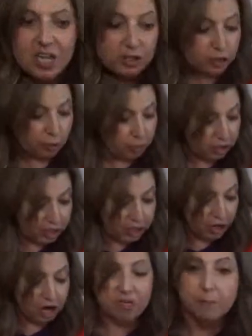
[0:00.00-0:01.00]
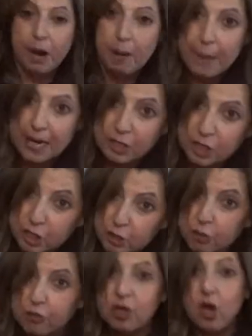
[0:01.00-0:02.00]
So when she talked about my
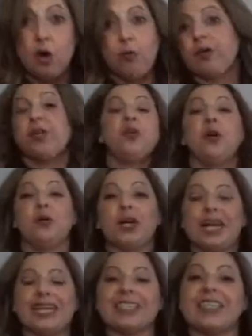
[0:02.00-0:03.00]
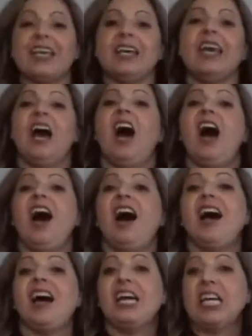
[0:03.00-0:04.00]
shoes, well, you know what I say?
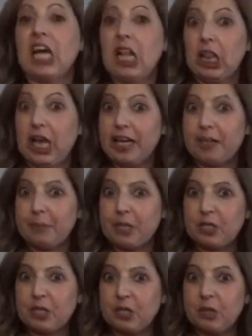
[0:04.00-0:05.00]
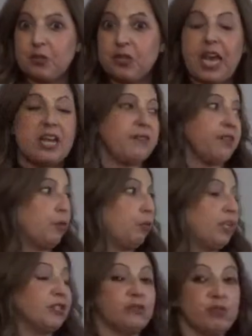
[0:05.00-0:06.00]
I like my shoes, and if it
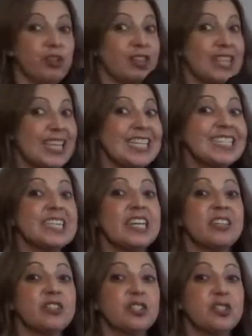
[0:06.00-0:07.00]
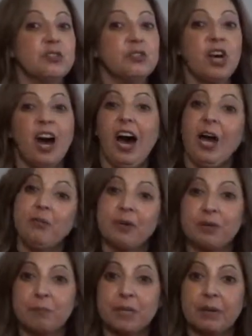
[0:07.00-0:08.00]
wasn't for these kind of shoes, I
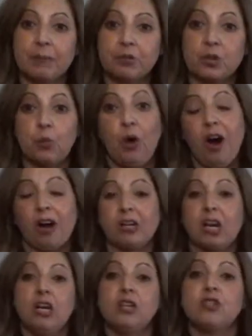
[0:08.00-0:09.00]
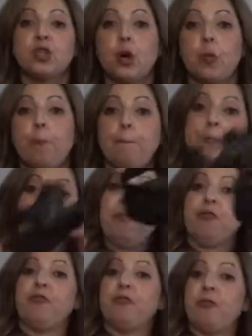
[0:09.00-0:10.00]
wouldn't be able to walk. So
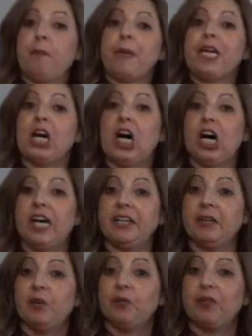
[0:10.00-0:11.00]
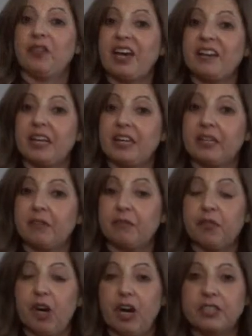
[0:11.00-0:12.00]
poof! Be gone with that negative
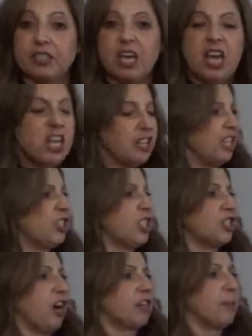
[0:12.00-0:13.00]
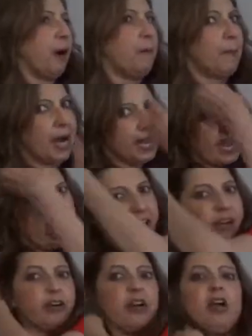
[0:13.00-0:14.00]
thought. Then she talked about my
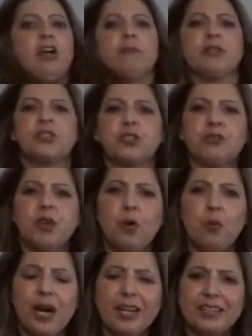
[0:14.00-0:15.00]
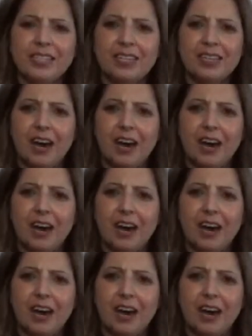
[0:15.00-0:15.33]
hair. But you know what?